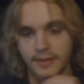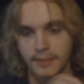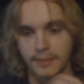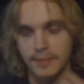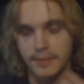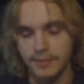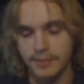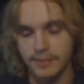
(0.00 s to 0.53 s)

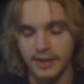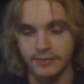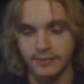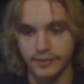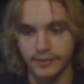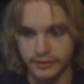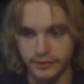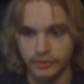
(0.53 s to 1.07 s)
and made me have
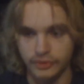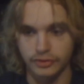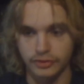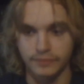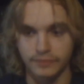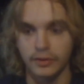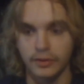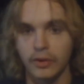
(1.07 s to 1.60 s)
the decision
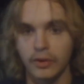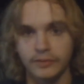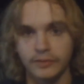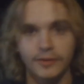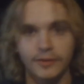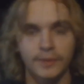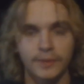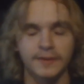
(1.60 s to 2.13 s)
of not
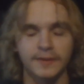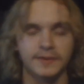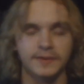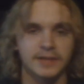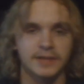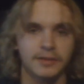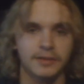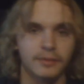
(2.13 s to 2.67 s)
unfollowing
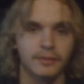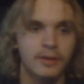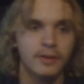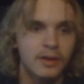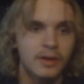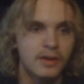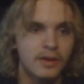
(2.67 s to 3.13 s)
this. I thought,